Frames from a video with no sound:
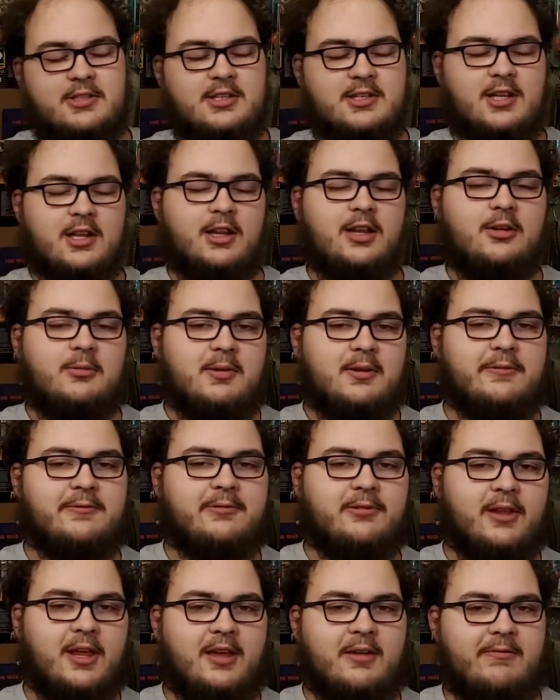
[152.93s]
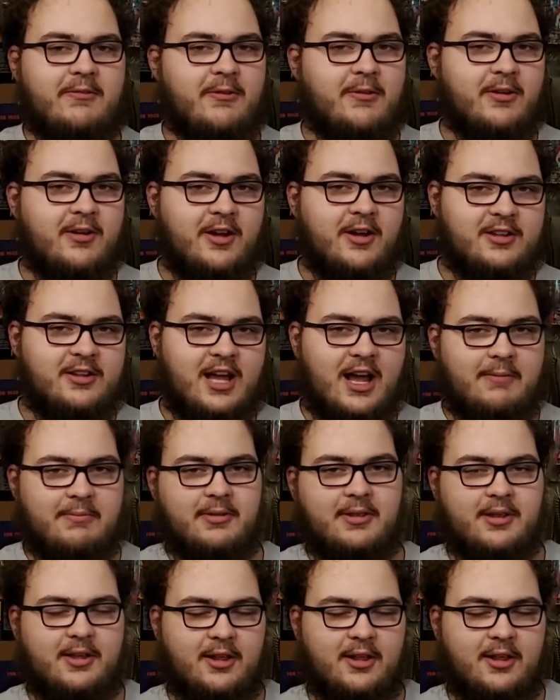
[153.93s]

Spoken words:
just a little bit of flavor on top of the